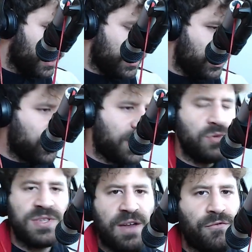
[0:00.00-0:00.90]
you can
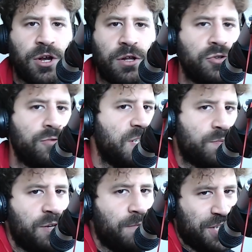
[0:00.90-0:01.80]
use every color to mix
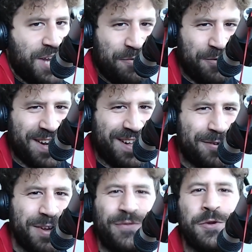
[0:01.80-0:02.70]
pretty much every
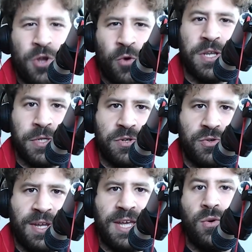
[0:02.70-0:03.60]
color if you know what you're
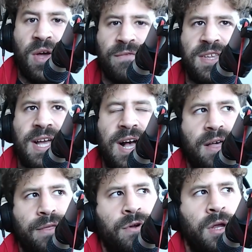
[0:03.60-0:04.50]
doing, and you have the
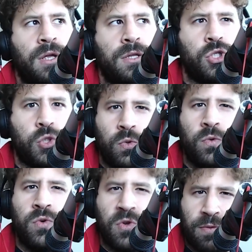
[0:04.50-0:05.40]
other
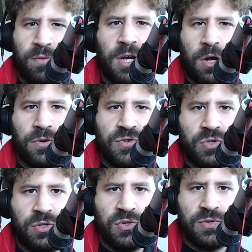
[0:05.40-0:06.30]
two to three colors
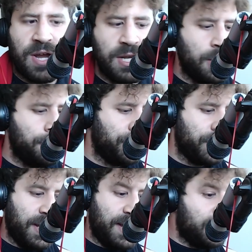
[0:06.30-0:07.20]
to use, right?
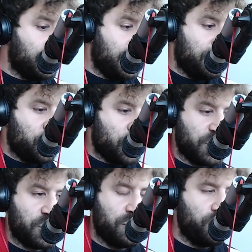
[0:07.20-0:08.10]
And and
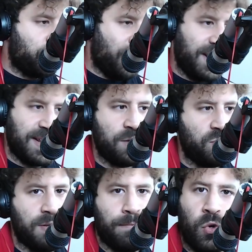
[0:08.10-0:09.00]
just to break it down
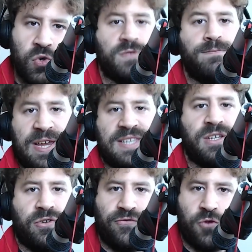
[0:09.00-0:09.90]
to the most
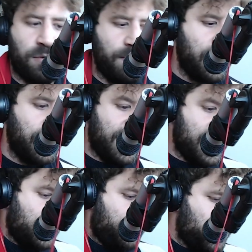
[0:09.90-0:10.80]
basic form.
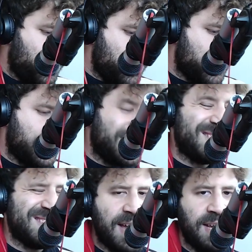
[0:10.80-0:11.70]
Again, if you use
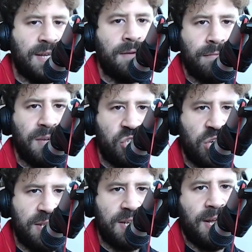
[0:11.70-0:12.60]
cyan,
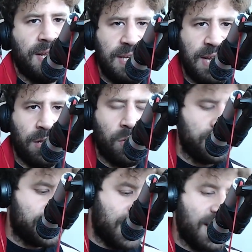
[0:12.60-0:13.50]
magenta, and yellow.
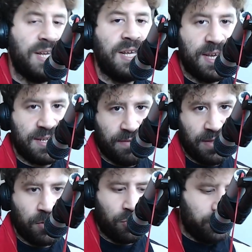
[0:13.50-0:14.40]
Cyan is
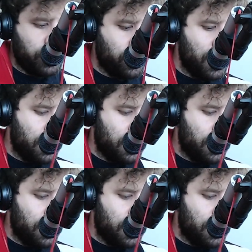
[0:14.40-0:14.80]
phthalo blue,